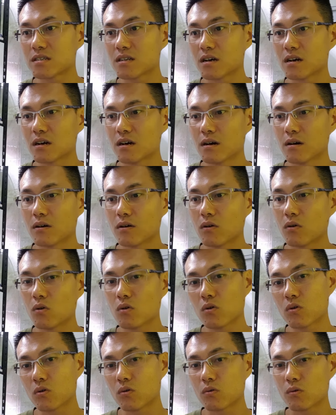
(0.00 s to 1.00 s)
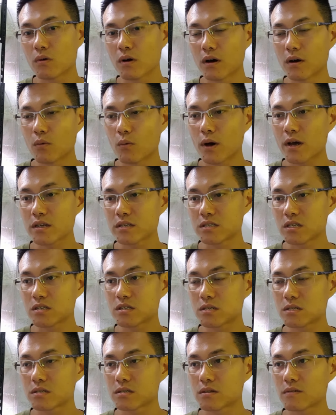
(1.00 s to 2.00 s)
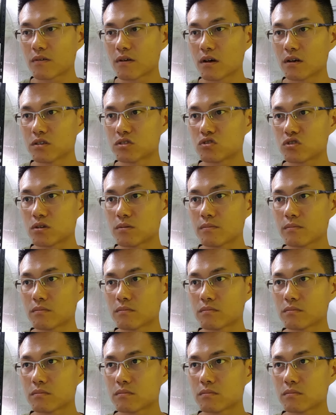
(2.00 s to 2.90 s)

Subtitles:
why is this stream